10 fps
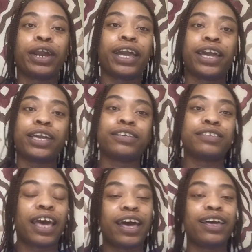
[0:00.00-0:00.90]
right
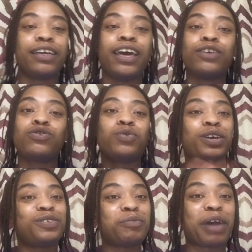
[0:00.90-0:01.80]
hand side to
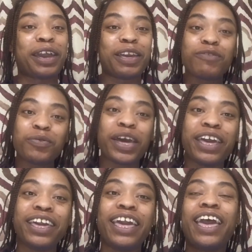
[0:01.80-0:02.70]
enter my
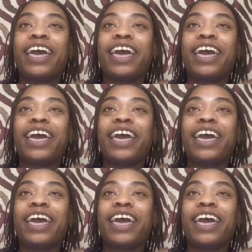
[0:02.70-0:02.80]
giveaway.